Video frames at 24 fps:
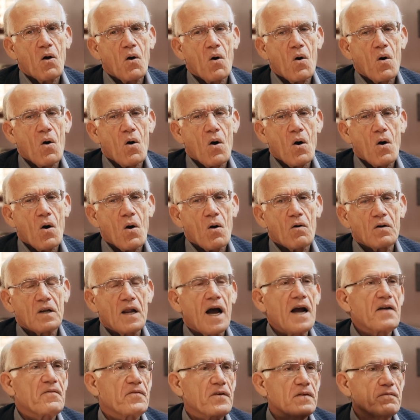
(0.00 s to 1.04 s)
or
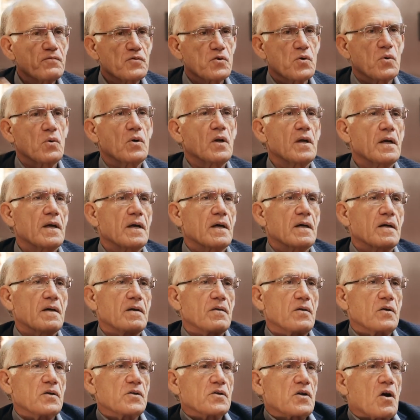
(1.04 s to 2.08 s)
Life of Julia,
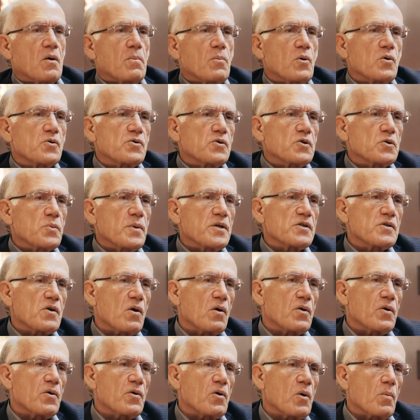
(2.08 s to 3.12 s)
those commercials we
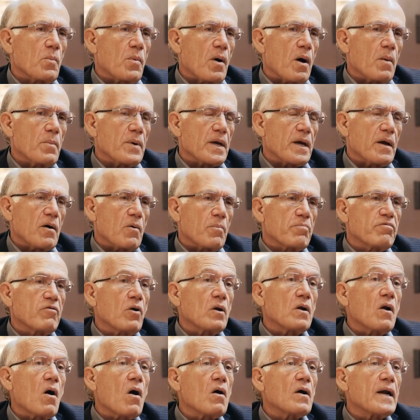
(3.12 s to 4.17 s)
saw during Obamacare,
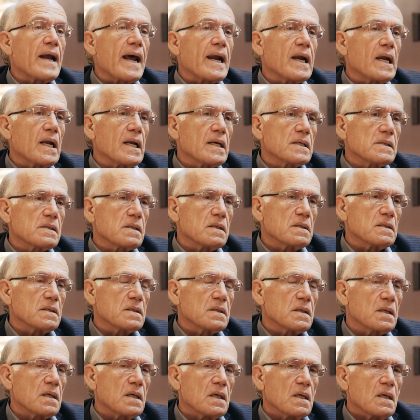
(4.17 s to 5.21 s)
prolonged
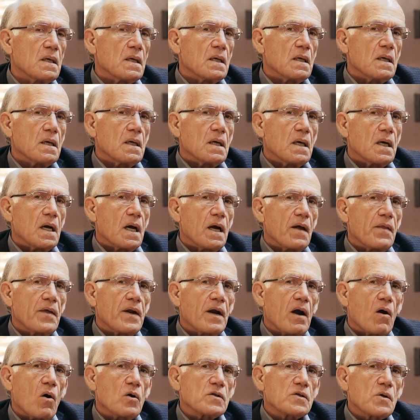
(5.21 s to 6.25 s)
adolescence. And then
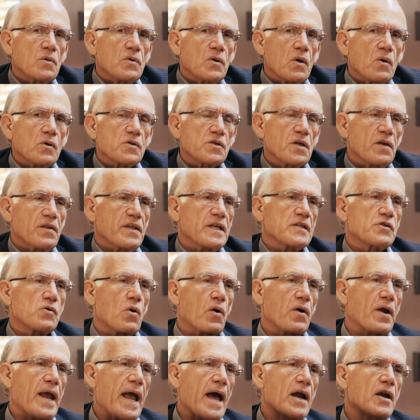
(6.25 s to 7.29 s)
I also noticed in this
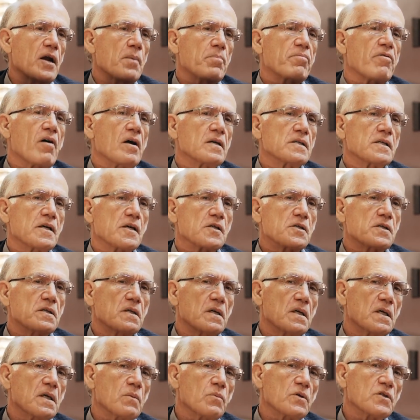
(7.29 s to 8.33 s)
organic process,
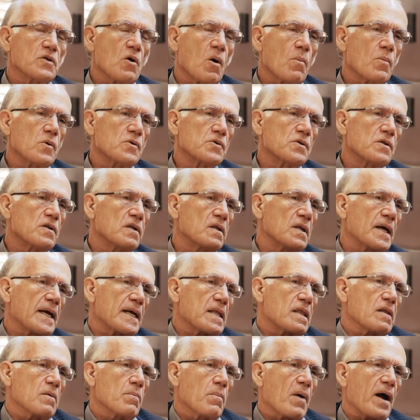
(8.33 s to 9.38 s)
it was almost
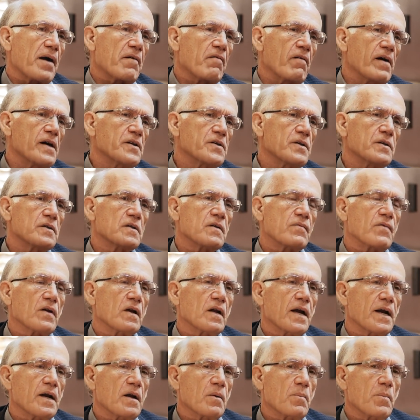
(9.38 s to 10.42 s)
like the migrations of the
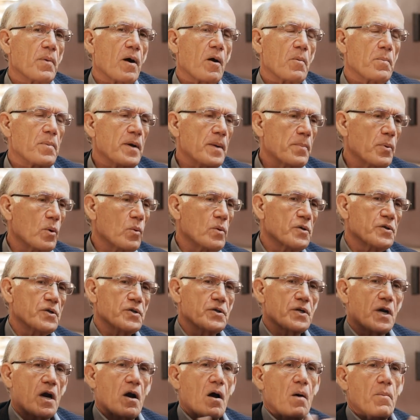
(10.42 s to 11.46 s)
late empire. People were
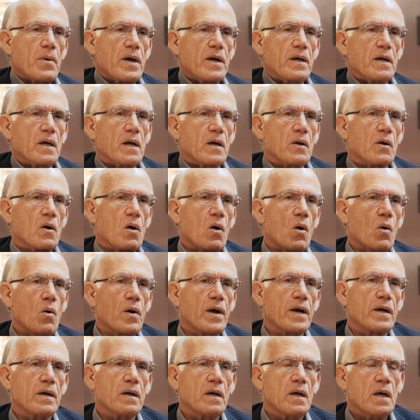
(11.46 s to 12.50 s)
just coming and
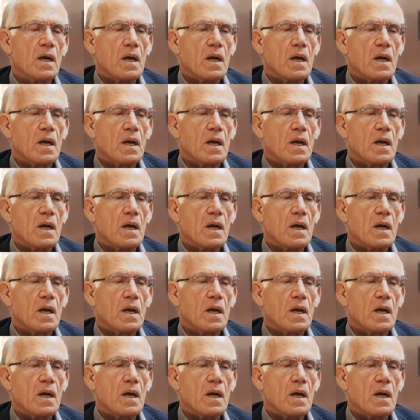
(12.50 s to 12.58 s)
going,